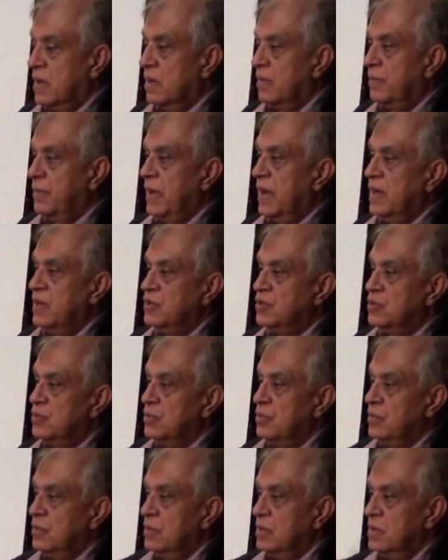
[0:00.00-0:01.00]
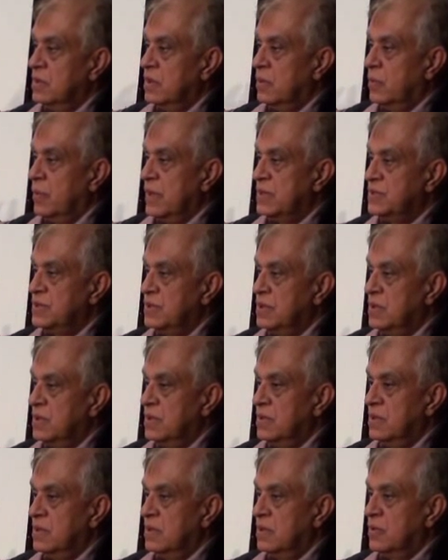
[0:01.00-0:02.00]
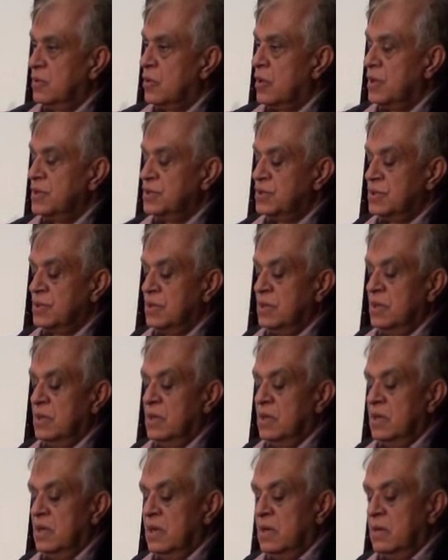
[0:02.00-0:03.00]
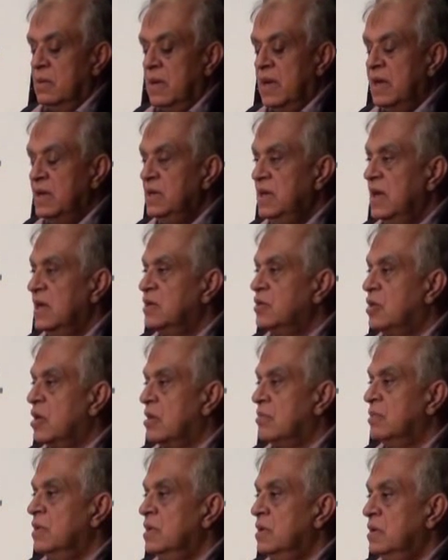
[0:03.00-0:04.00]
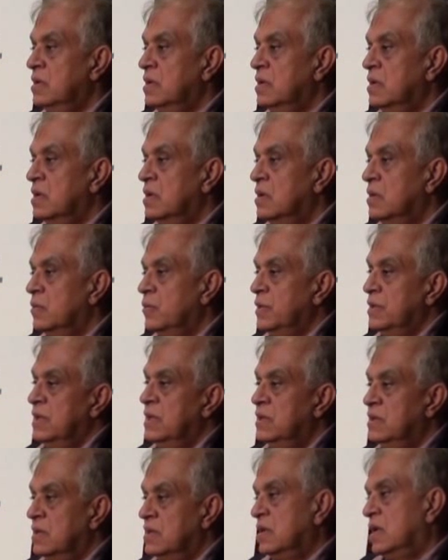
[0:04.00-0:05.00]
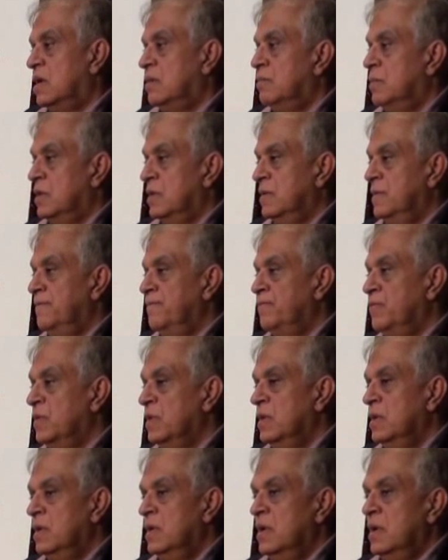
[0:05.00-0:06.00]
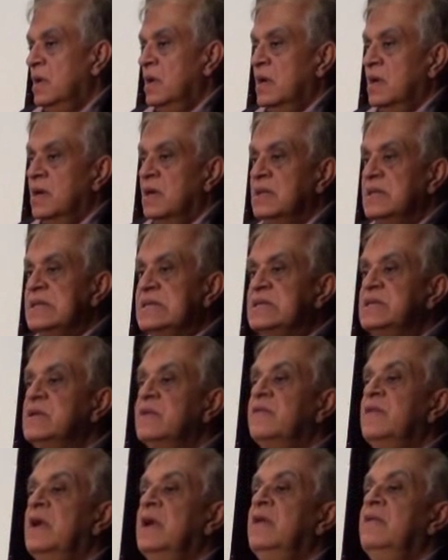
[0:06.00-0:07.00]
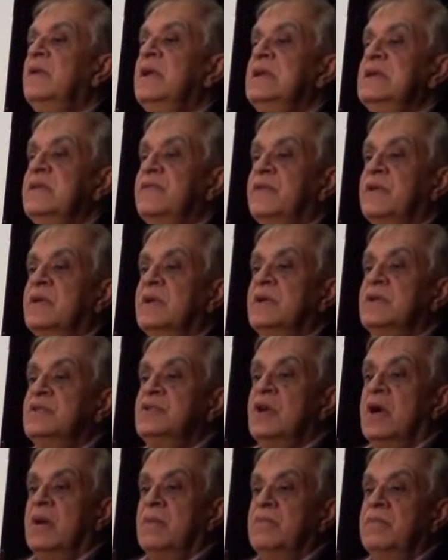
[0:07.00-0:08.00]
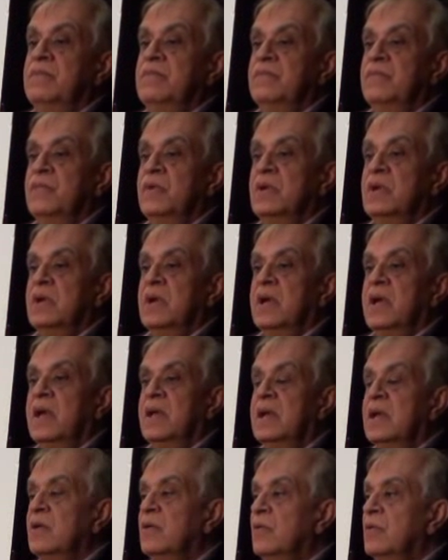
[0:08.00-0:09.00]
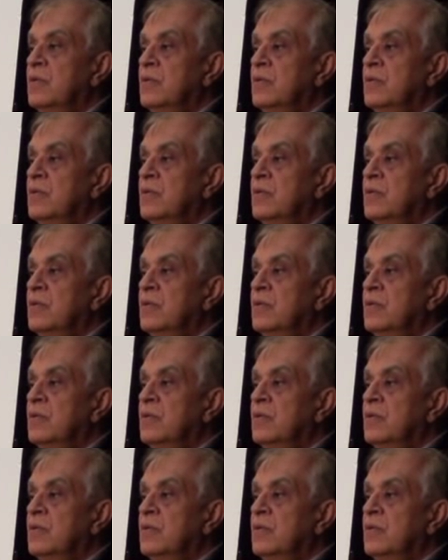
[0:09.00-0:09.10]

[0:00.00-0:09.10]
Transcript: compared to the Western thought, and yet common within the Dharma. Now this is a very difficult job, and I